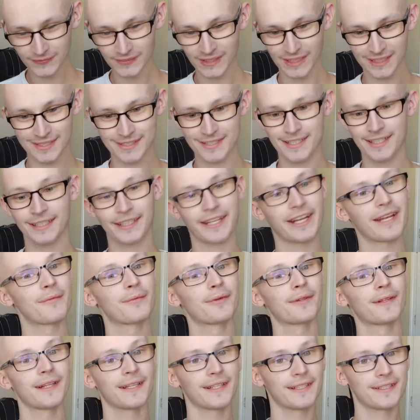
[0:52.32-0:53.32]
it's not game
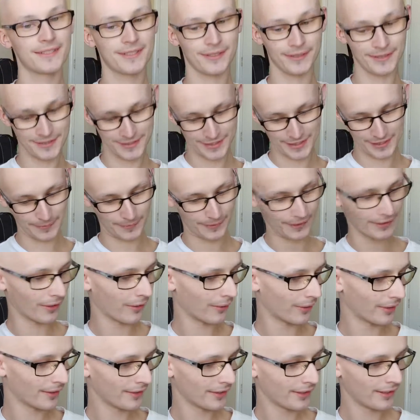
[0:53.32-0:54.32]
related, so let's keep it
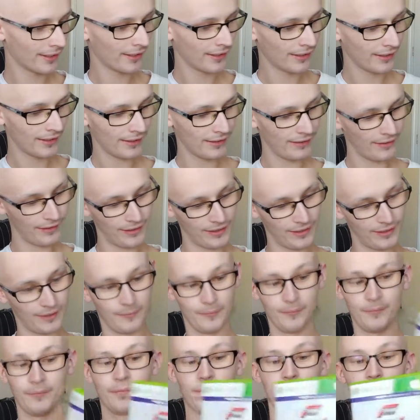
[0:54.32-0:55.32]
going.
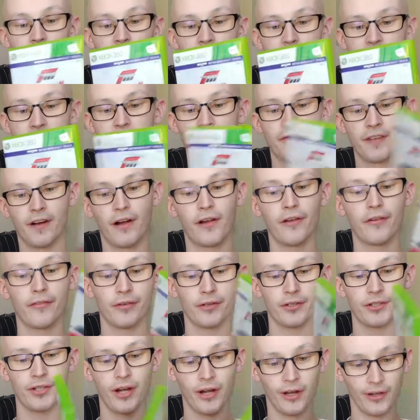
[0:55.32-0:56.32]
Awesome find for
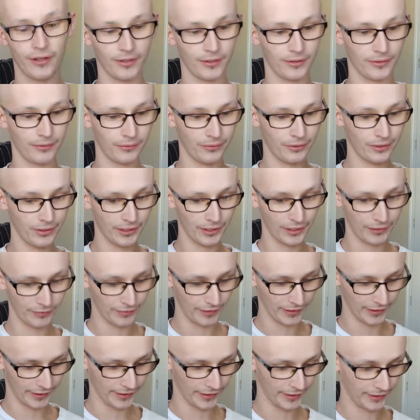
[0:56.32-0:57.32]
$1. Really love
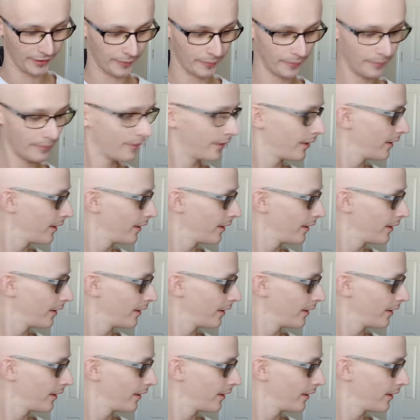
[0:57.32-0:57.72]
that game.